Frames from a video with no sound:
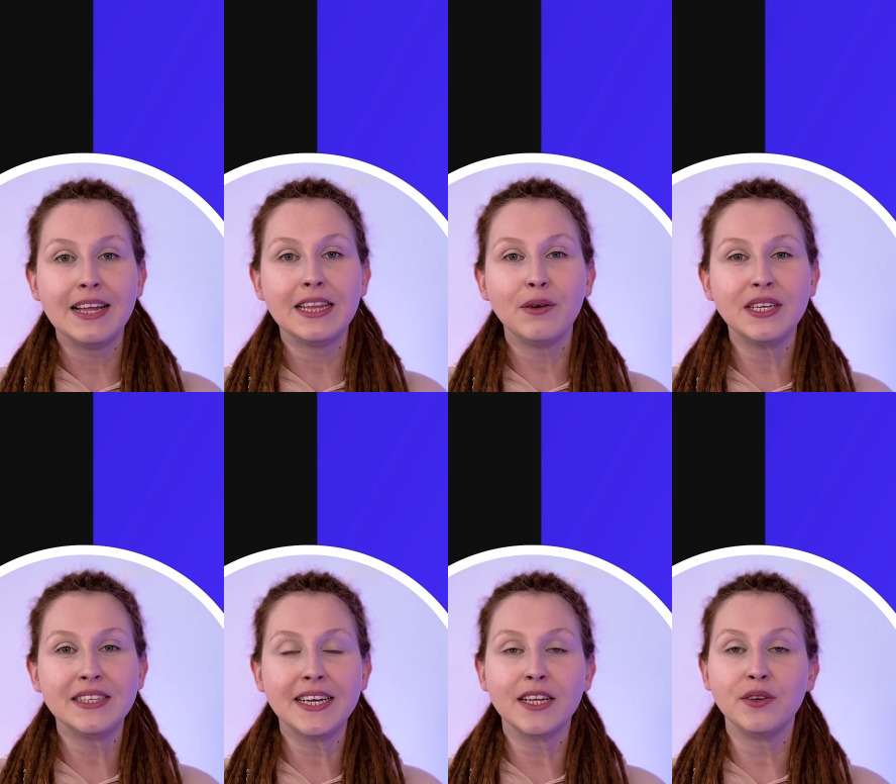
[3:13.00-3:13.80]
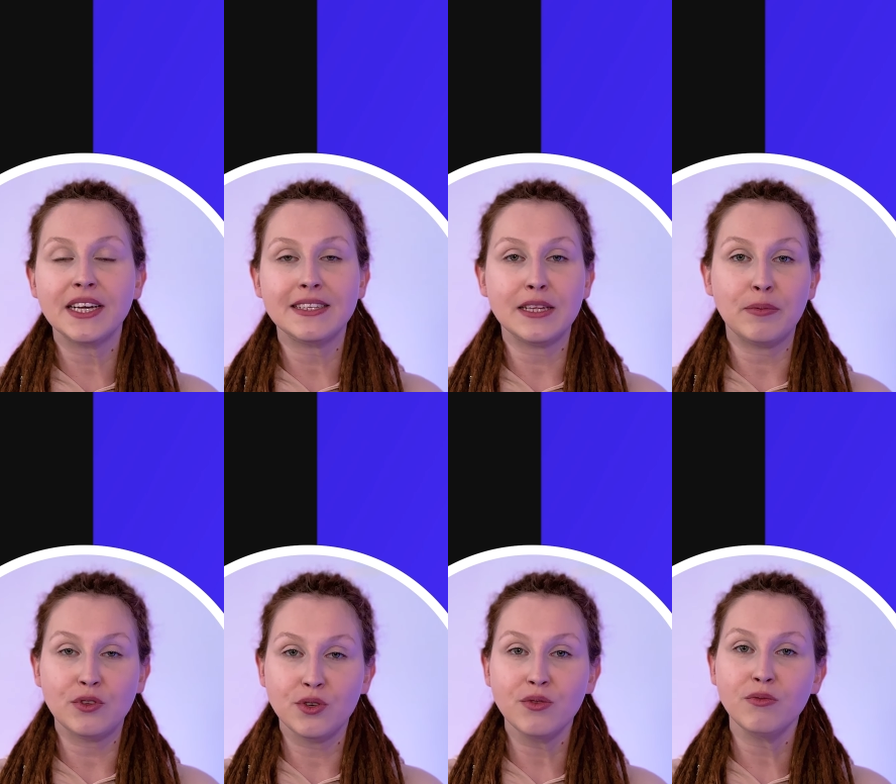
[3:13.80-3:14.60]
Now let's take a look at step
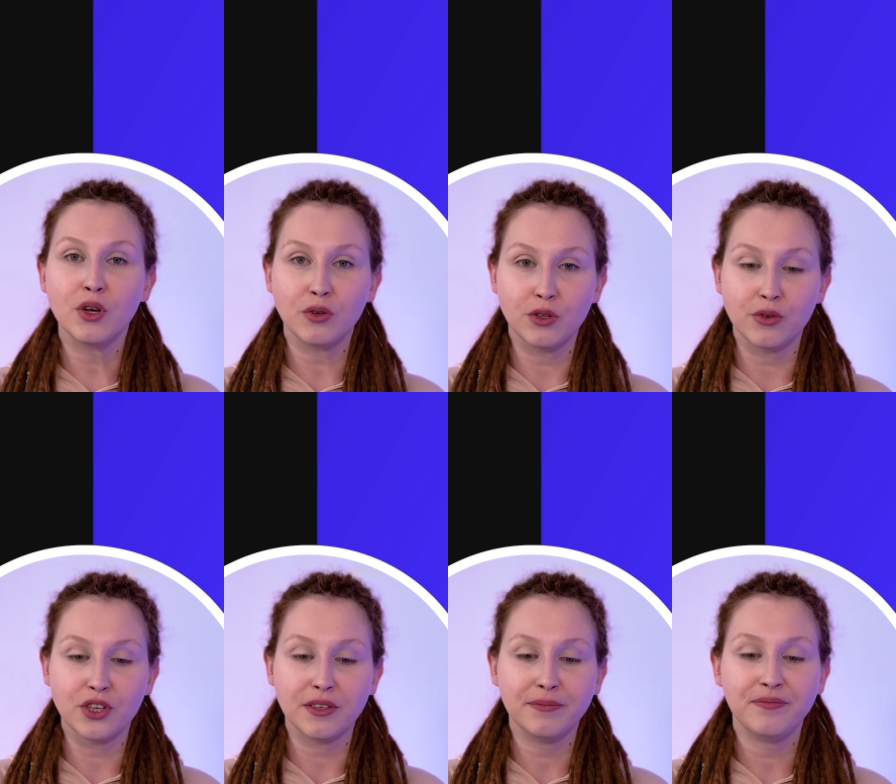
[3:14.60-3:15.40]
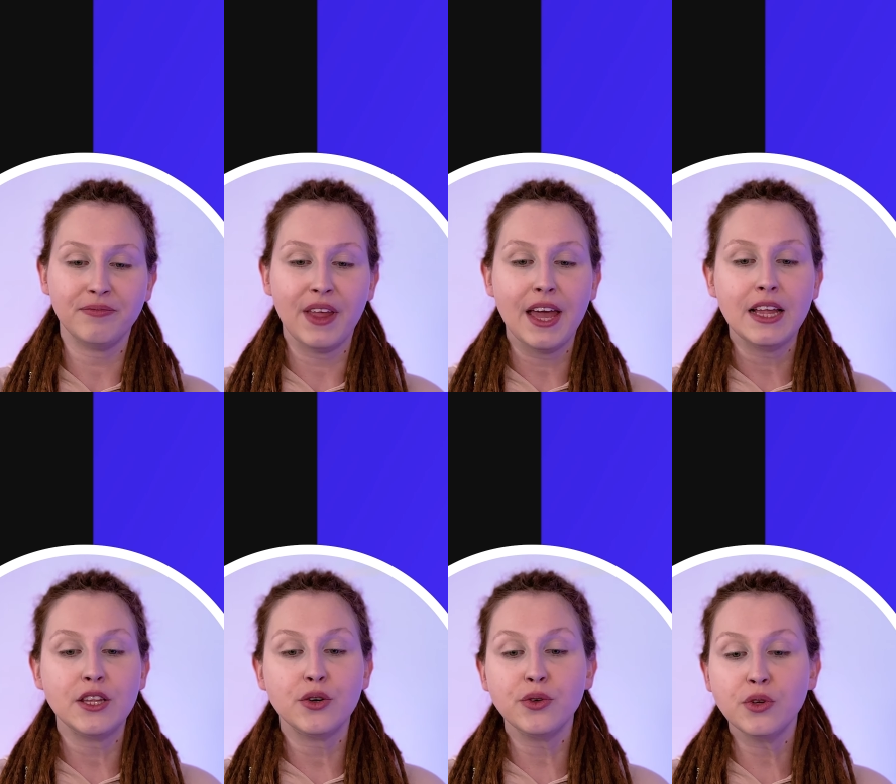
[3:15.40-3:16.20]
2, conclusion.
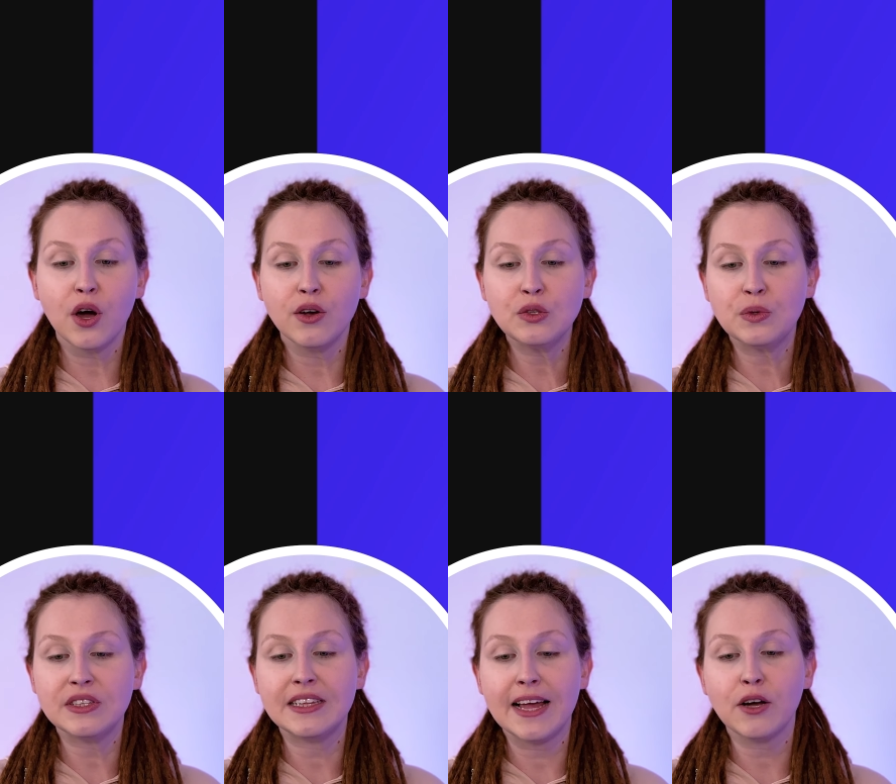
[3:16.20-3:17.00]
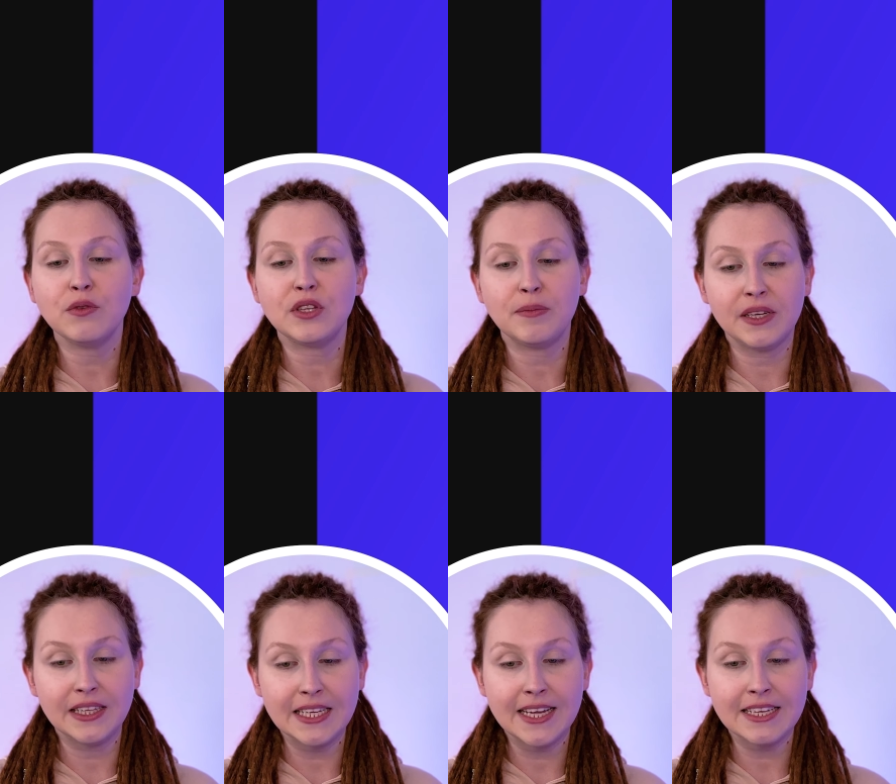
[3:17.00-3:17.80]
The root cause was the lack of
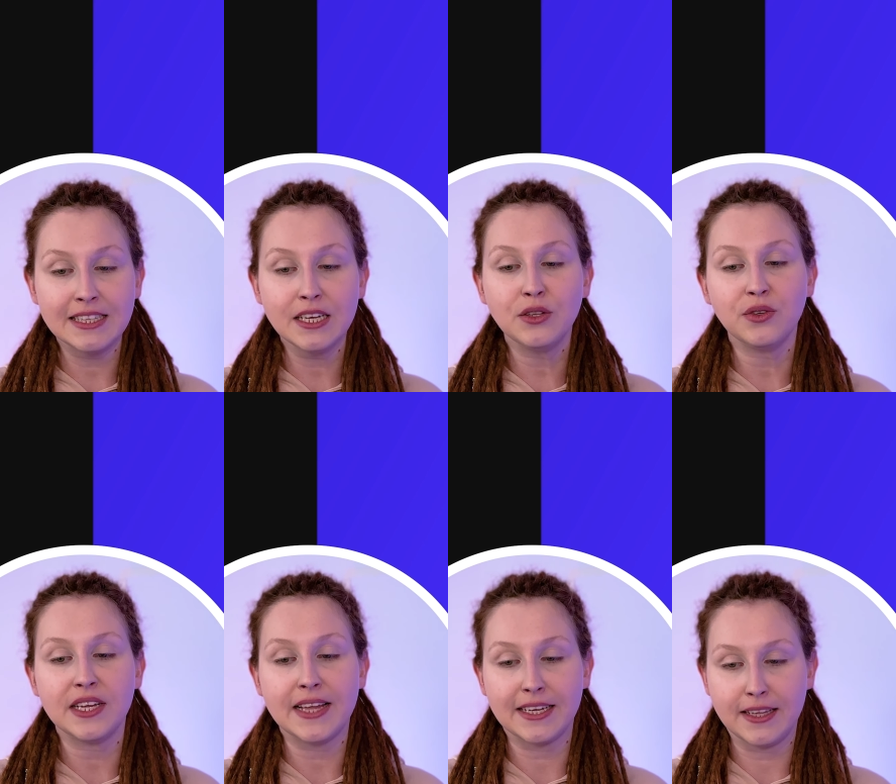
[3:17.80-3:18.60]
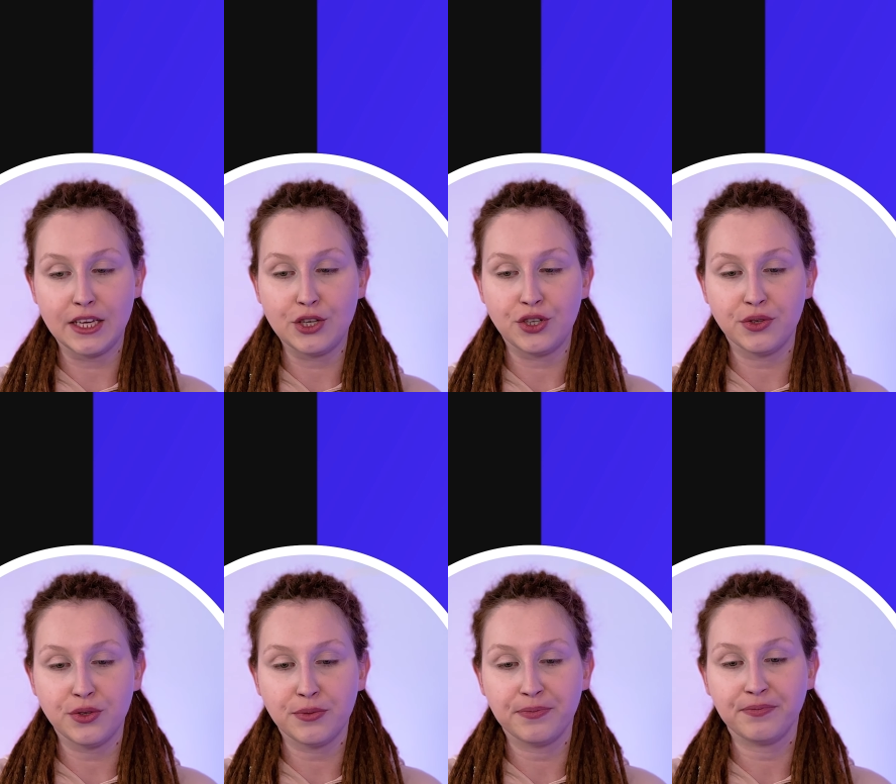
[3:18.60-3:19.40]
usability testing to detect the
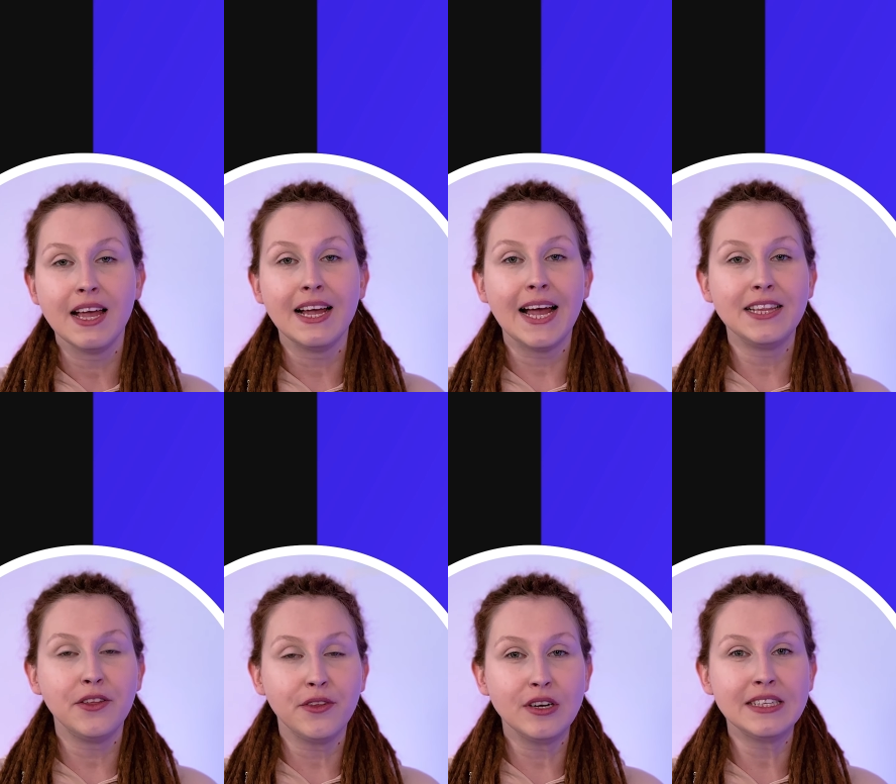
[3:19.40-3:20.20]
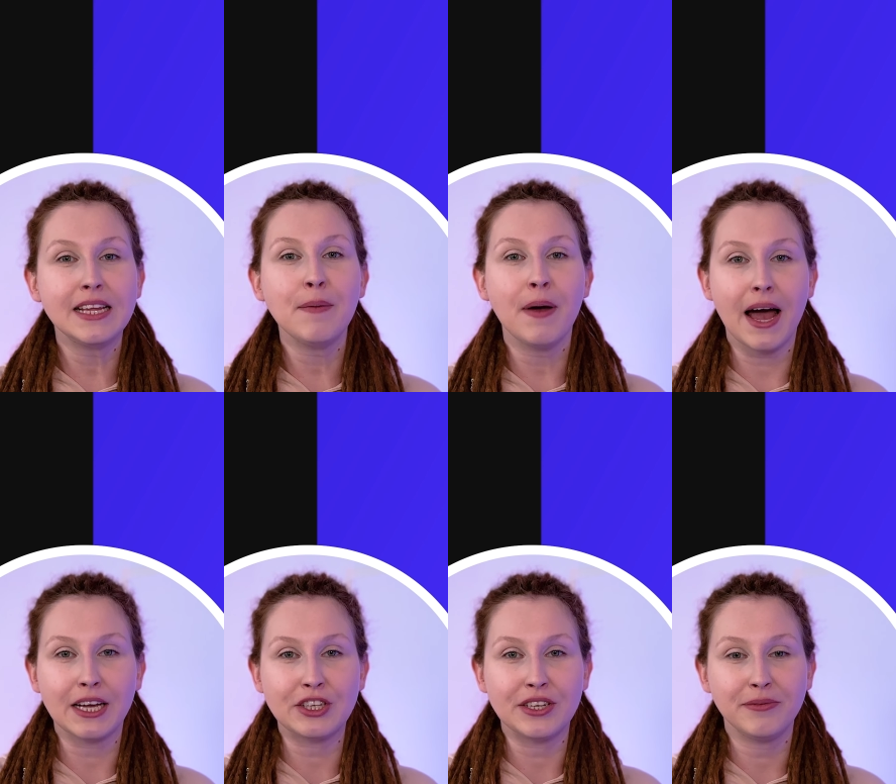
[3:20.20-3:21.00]
issues. And the third step,
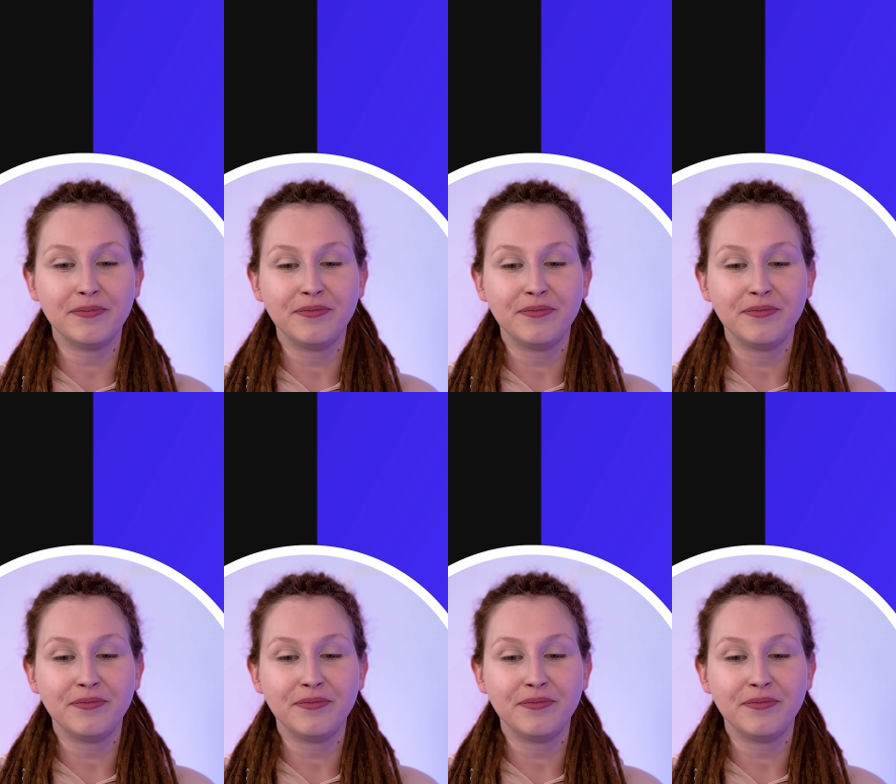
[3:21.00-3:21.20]
action.